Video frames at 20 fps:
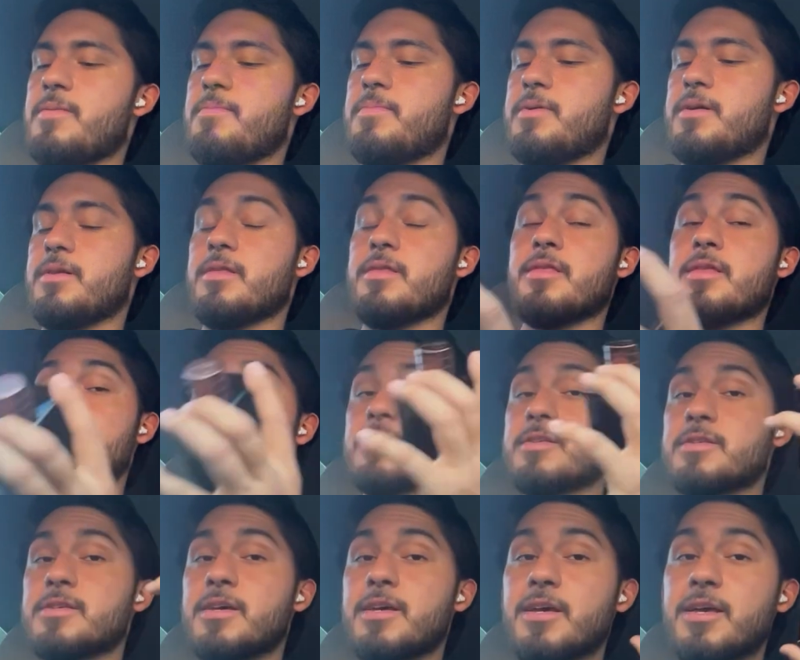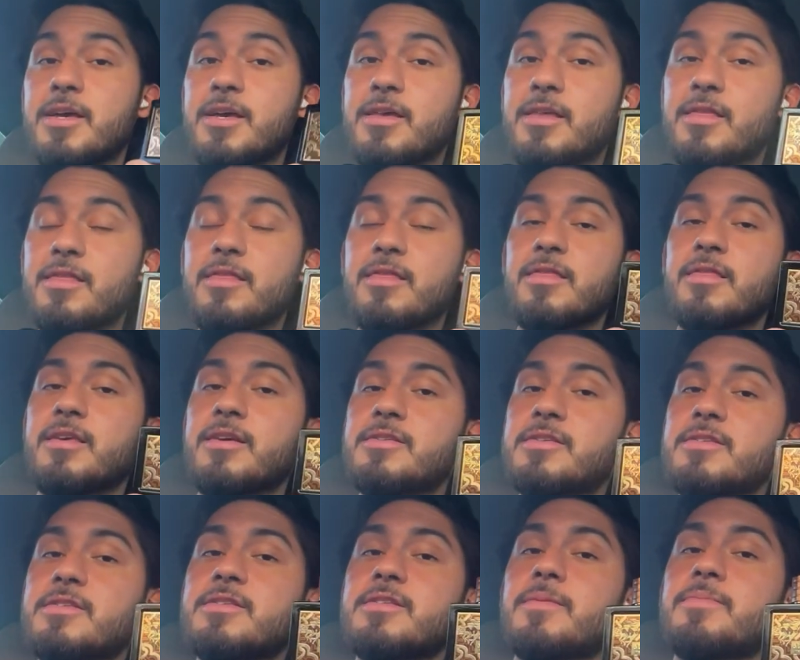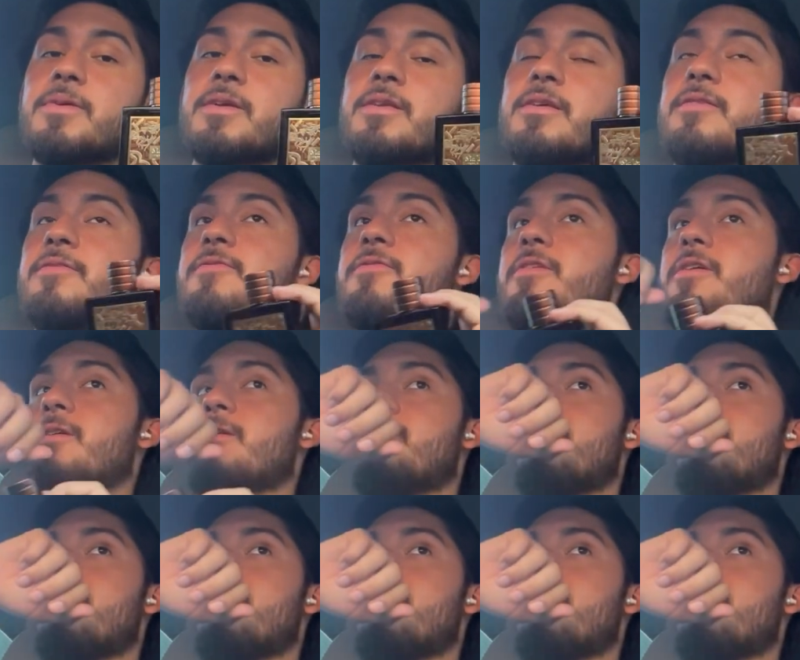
But this is something different.